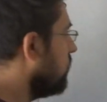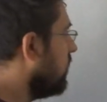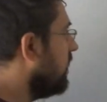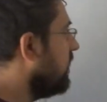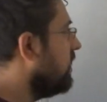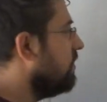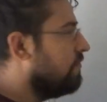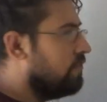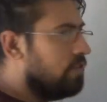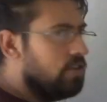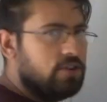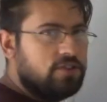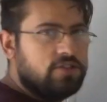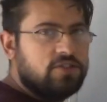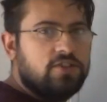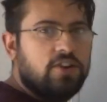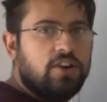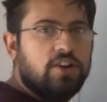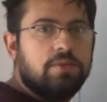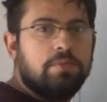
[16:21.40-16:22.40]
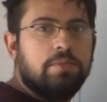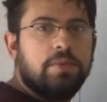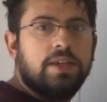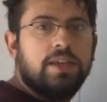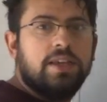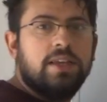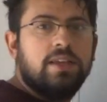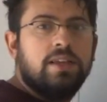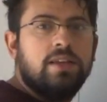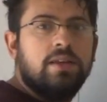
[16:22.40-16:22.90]
Okay, he first taught
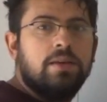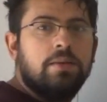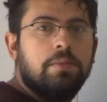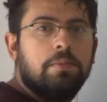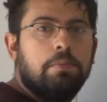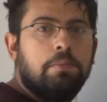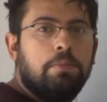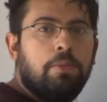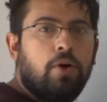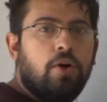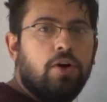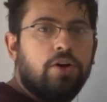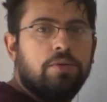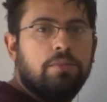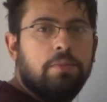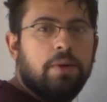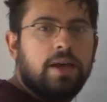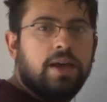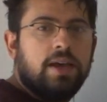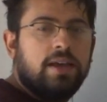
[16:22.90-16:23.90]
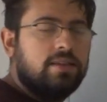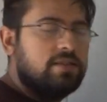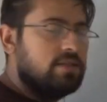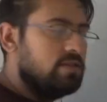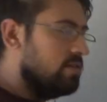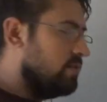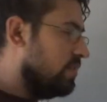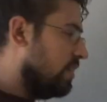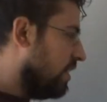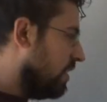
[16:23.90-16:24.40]
me bod
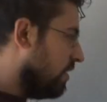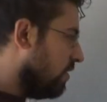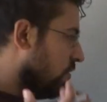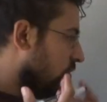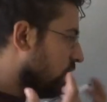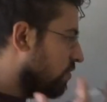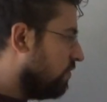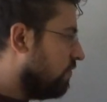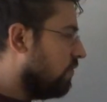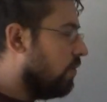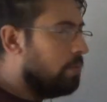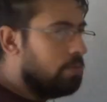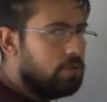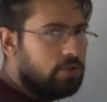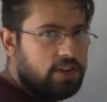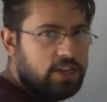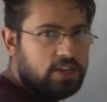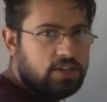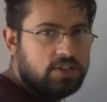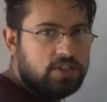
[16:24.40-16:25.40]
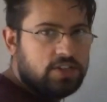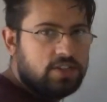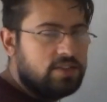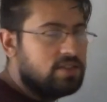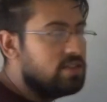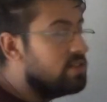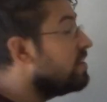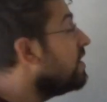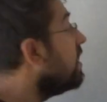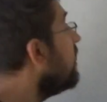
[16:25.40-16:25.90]
mass and order of
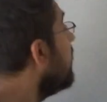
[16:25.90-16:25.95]
operations,